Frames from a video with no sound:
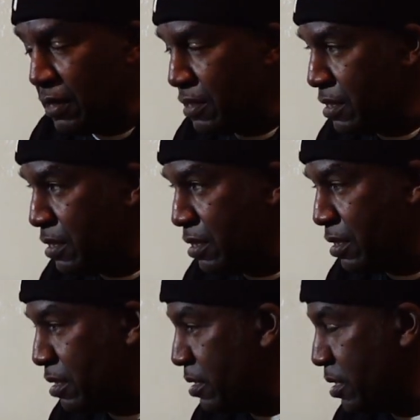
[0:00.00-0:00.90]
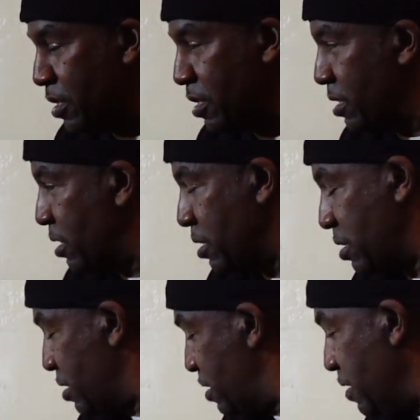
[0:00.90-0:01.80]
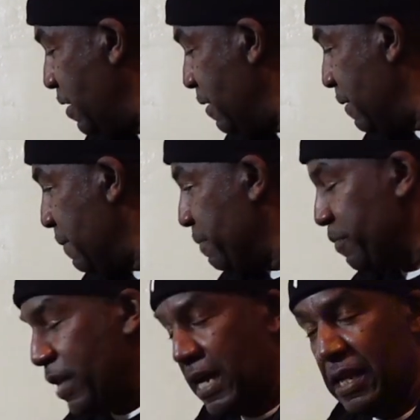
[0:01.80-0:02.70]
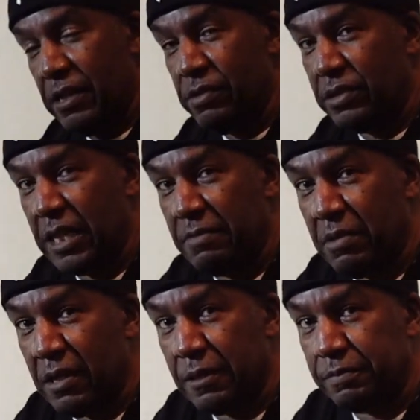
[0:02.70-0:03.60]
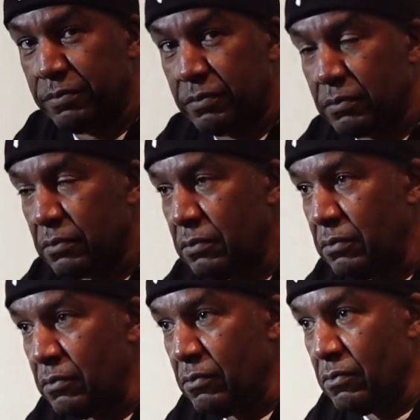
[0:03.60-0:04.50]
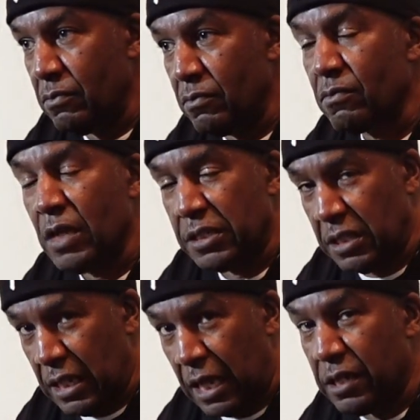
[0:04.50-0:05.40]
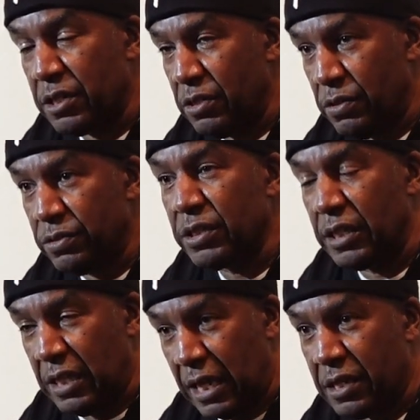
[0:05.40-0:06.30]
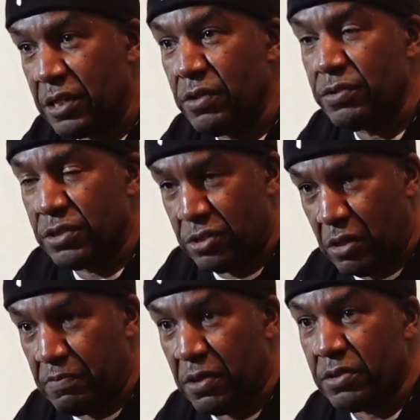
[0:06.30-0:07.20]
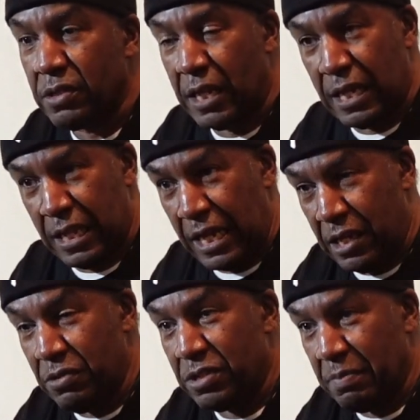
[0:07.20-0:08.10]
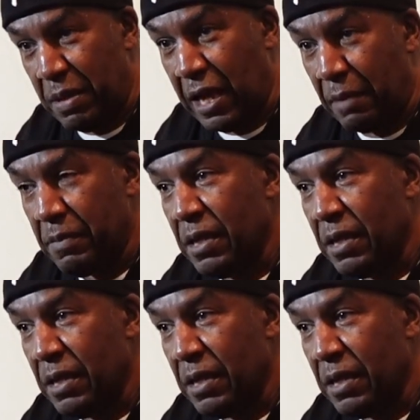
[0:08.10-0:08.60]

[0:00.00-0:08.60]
I know. I never even thought it's kind of genius though if you really think about it for that time. A lot of dudes, strippers, then they used the pop.